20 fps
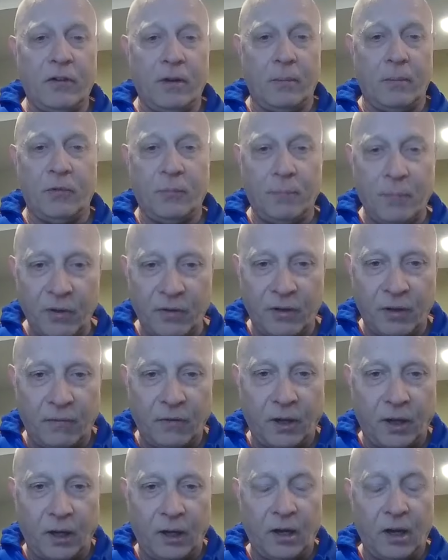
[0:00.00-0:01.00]
some
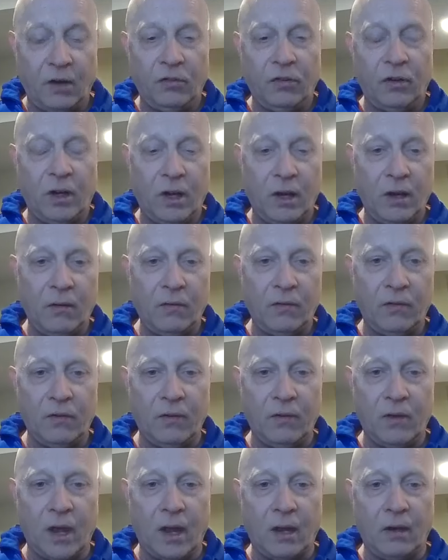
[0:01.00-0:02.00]
specific
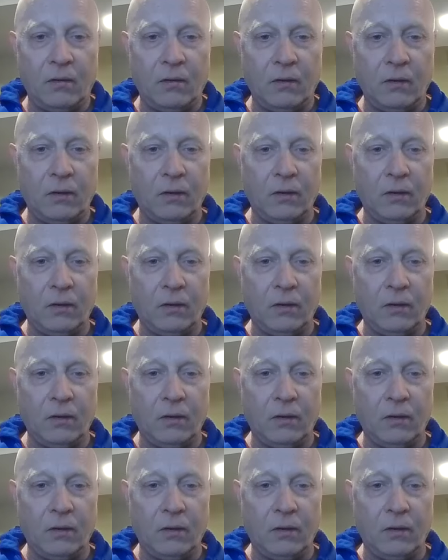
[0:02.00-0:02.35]
initiatives that